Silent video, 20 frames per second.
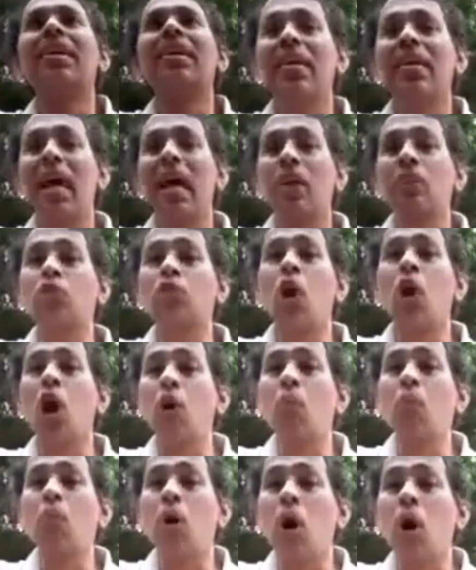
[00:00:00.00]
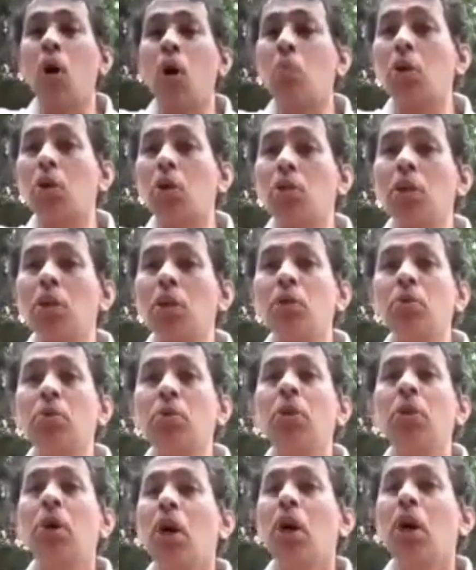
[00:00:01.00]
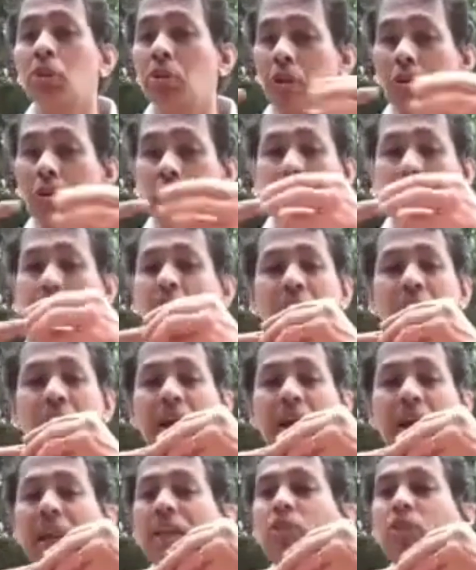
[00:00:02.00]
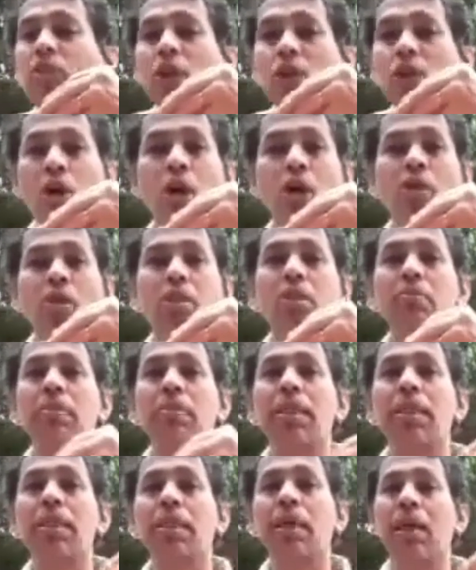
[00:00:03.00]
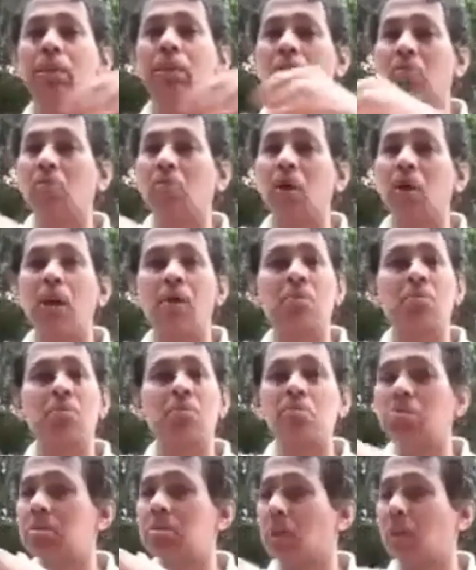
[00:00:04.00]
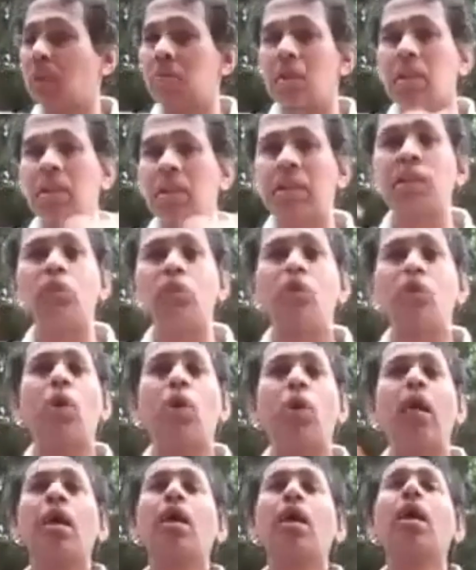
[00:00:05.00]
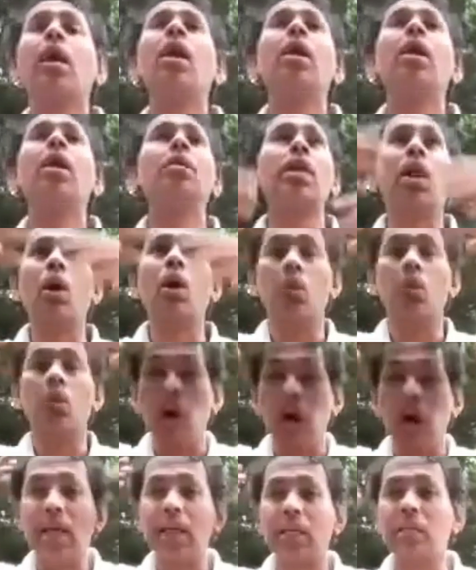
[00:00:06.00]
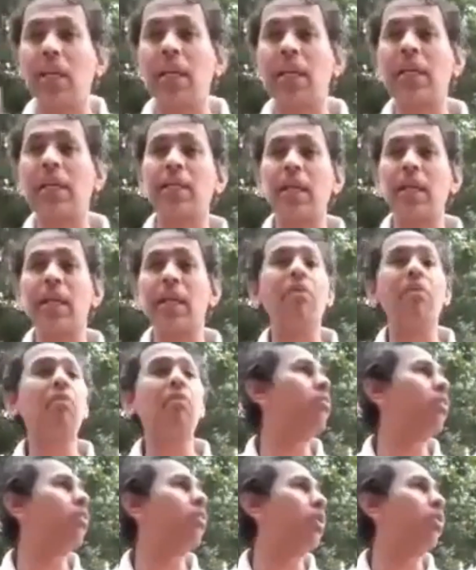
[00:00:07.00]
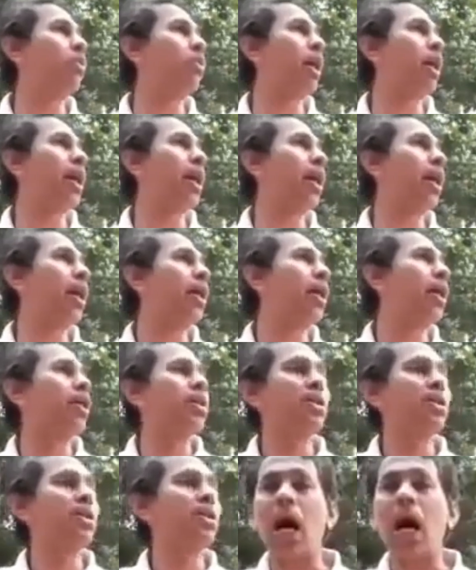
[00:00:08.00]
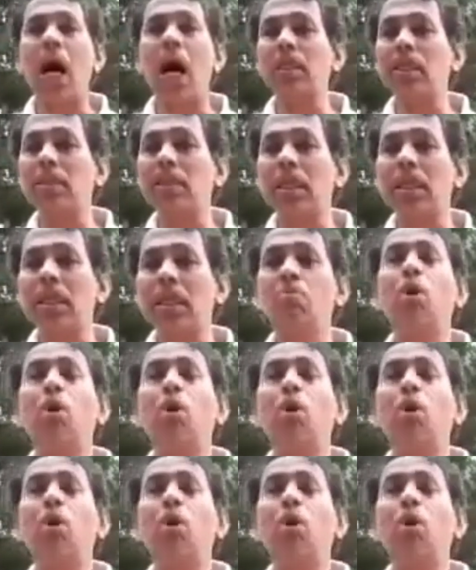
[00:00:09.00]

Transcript: Yeah. So how how what do they do? Your your finger has got your oxygen meter. You've got several things going. There are wires connected everywhere. The heart is getting